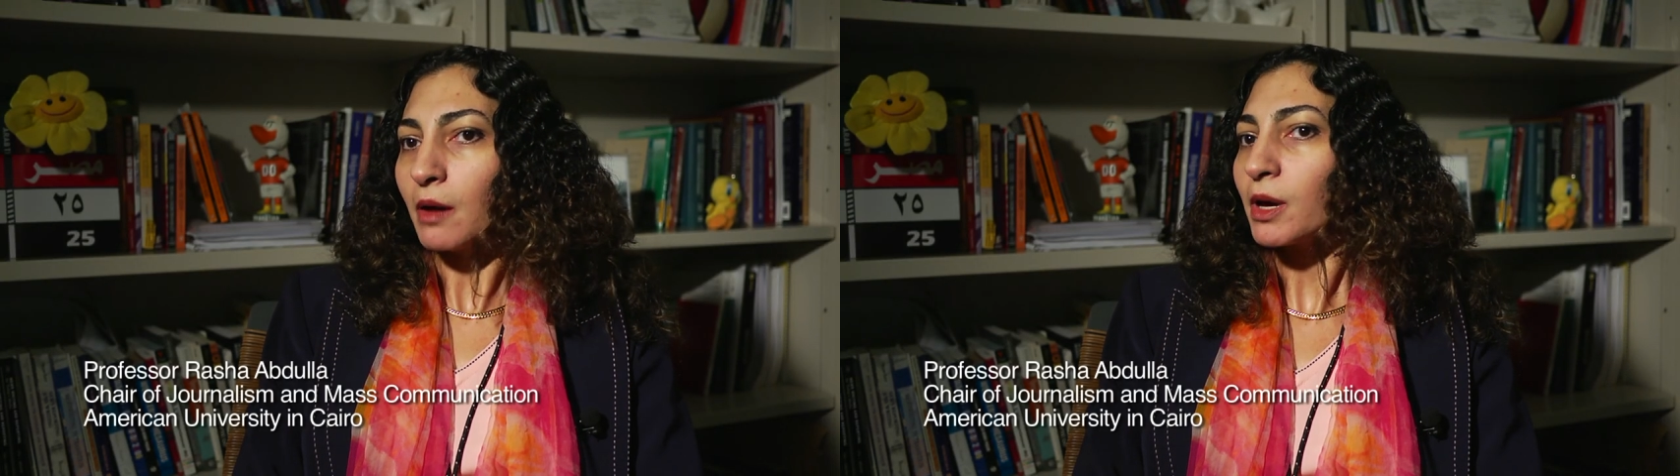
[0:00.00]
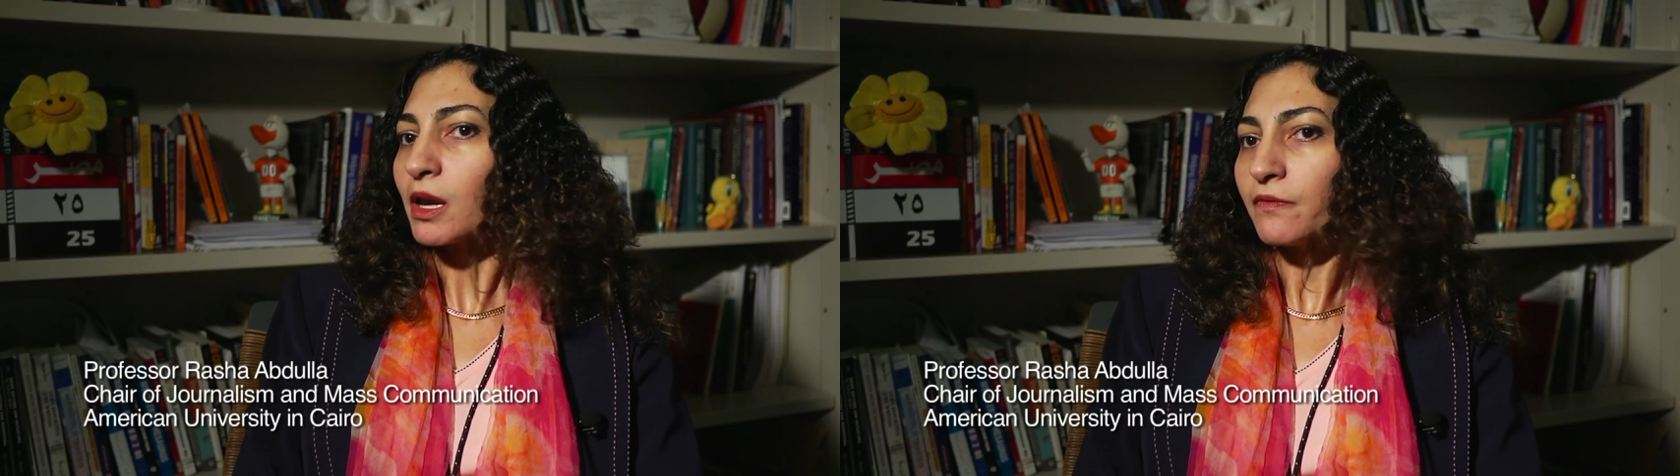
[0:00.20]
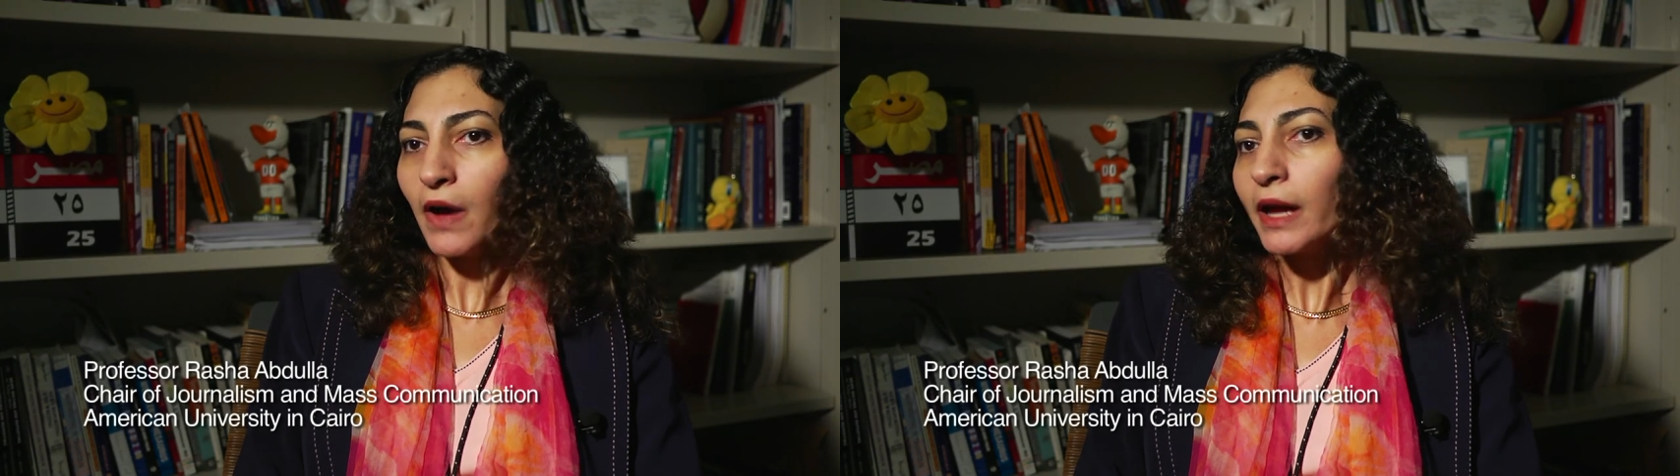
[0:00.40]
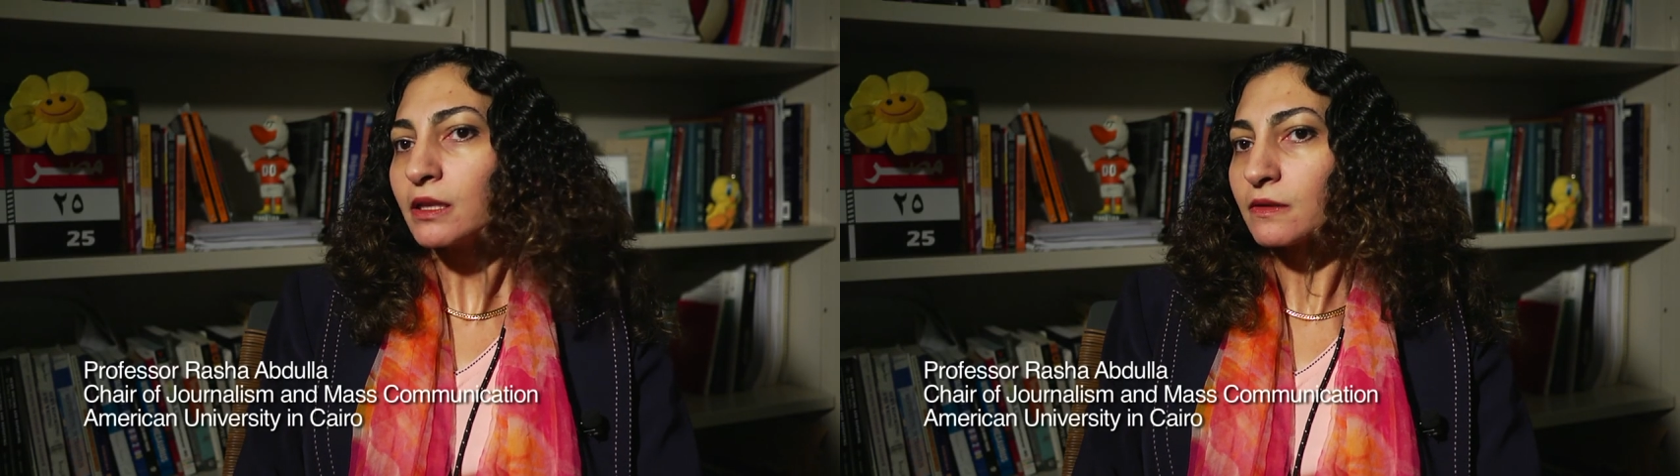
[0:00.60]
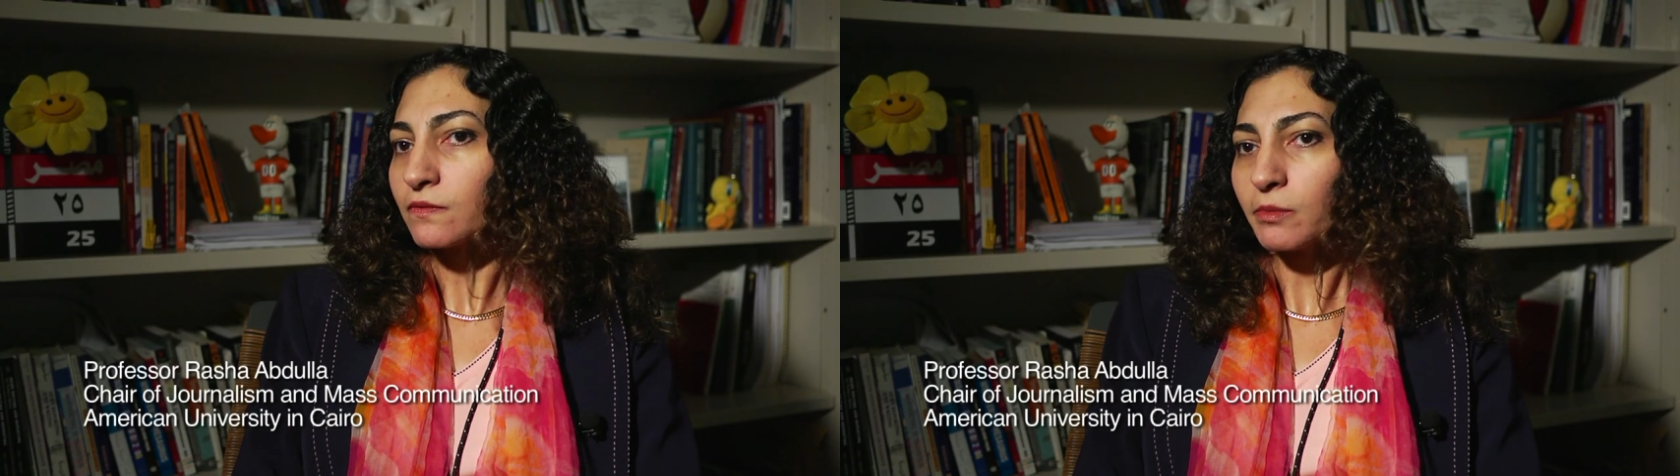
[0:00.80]
I'm going to
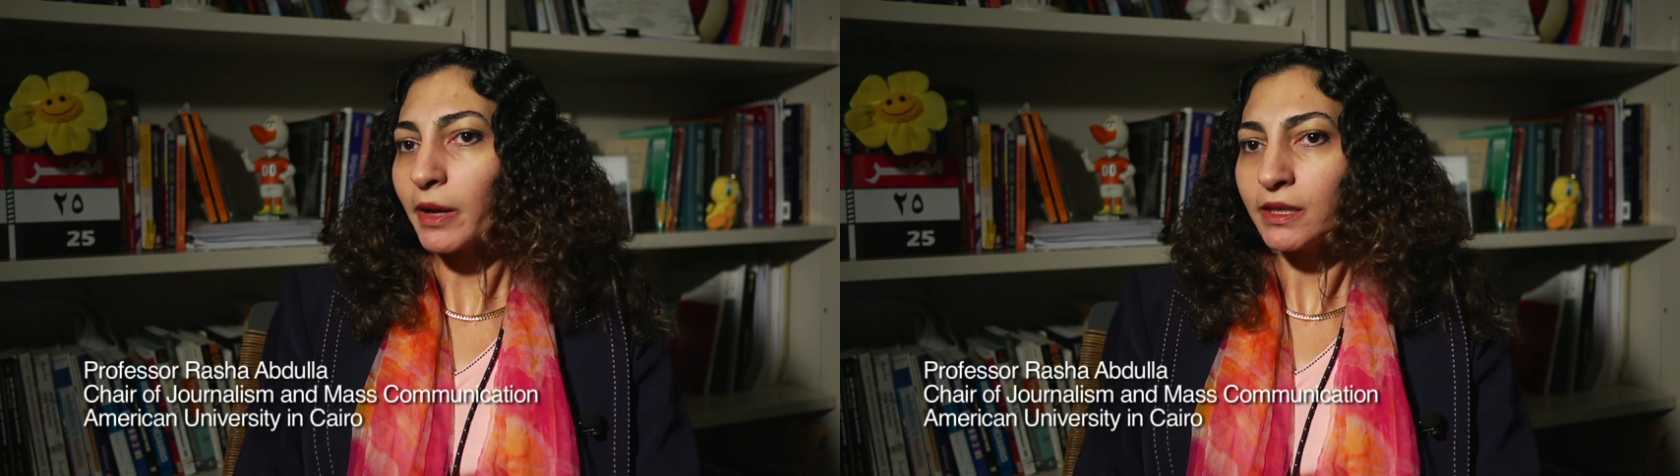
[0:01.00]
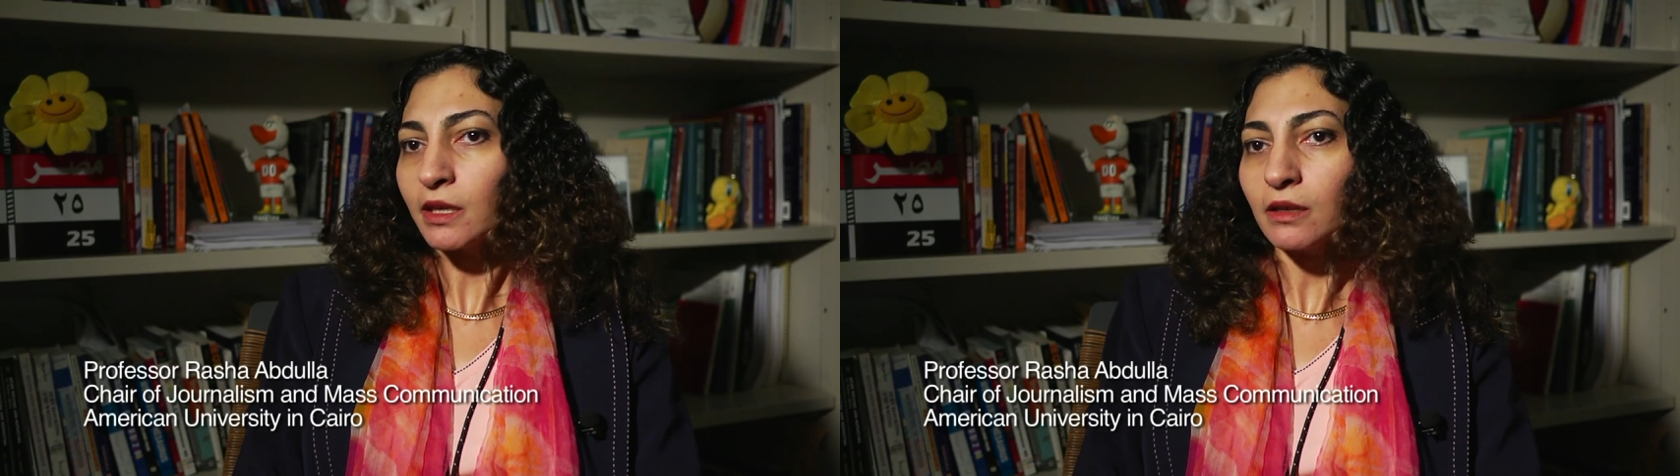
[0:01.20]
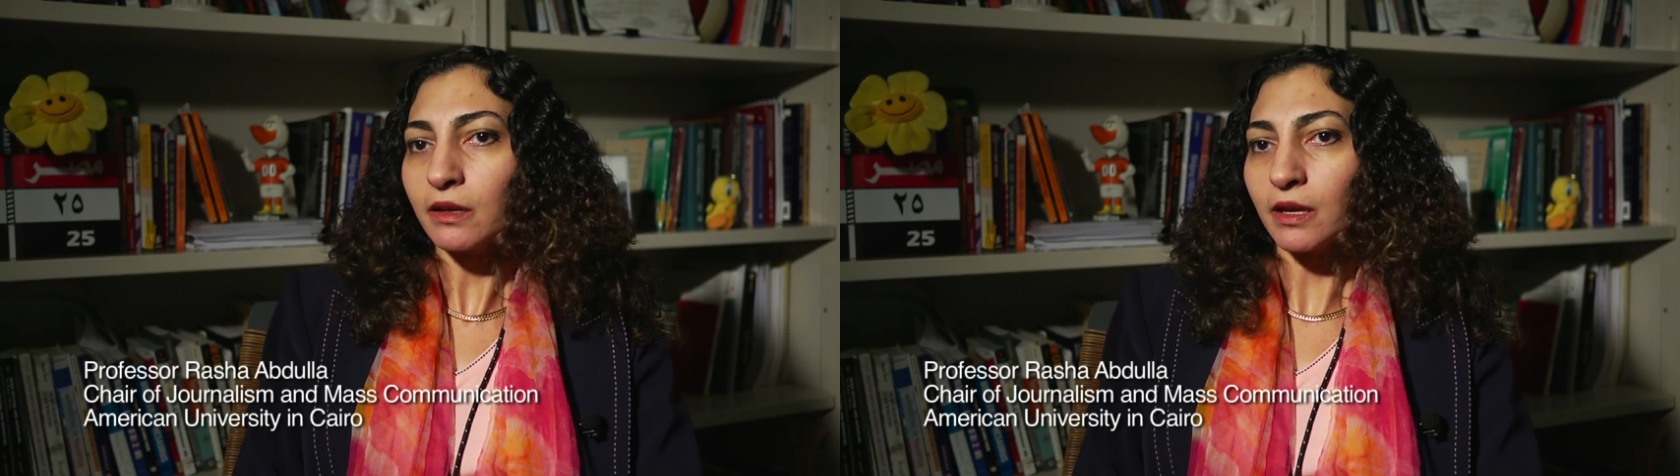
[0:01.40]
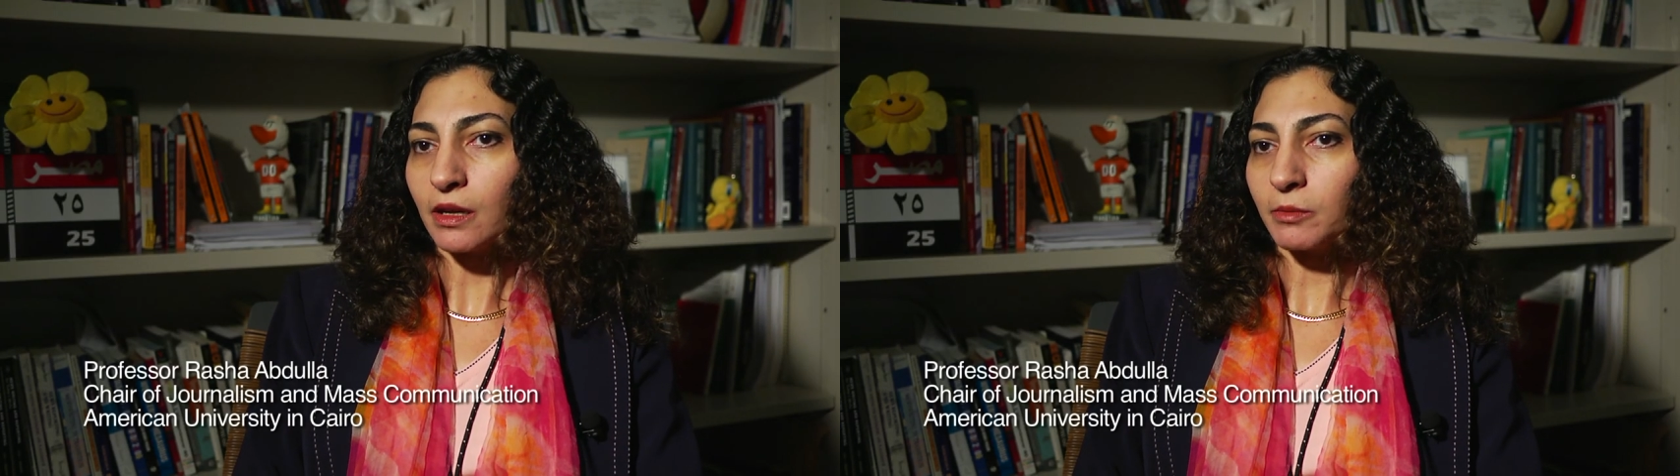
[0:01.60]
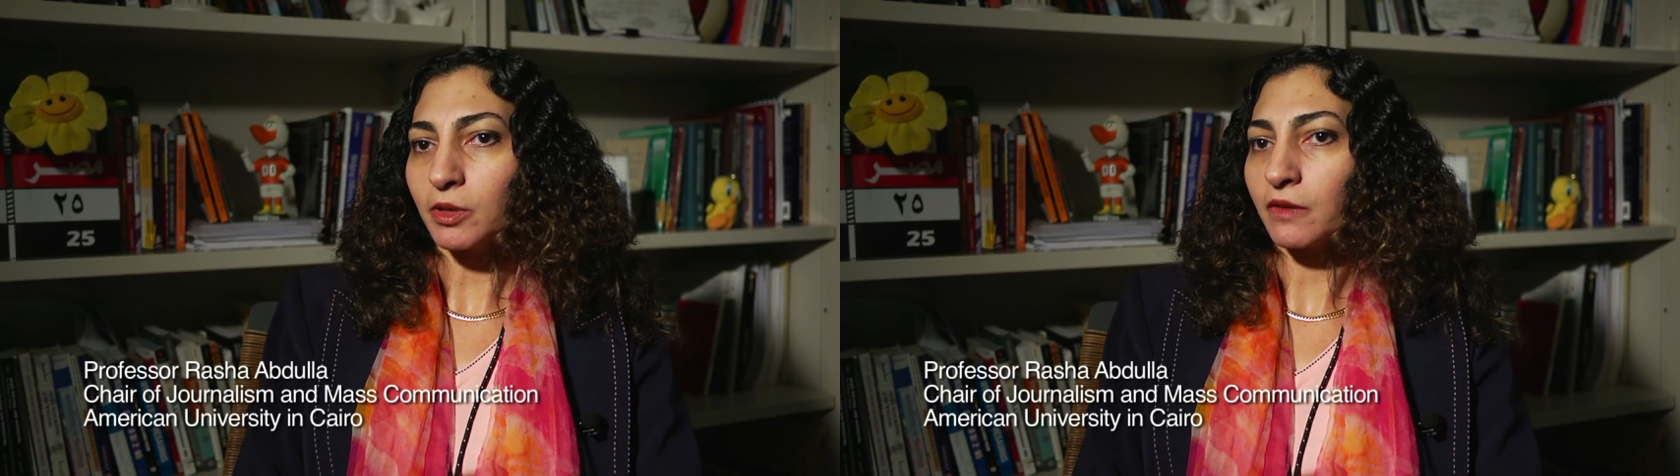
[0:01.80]
fight for my dignity
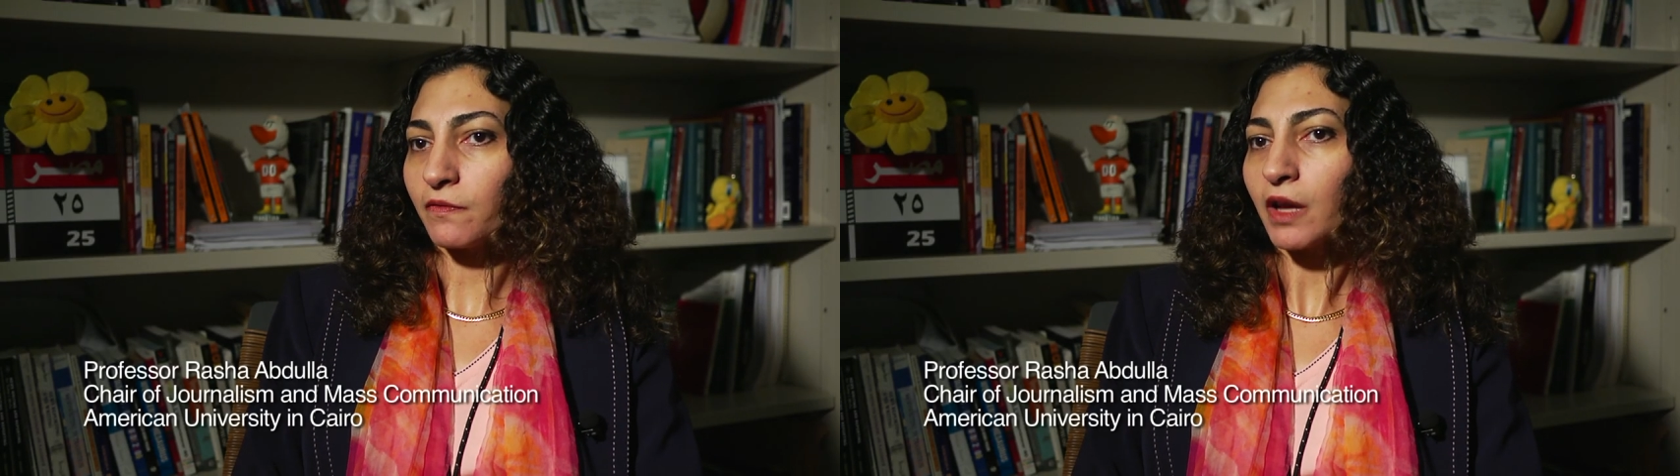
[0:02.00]
and I'm going to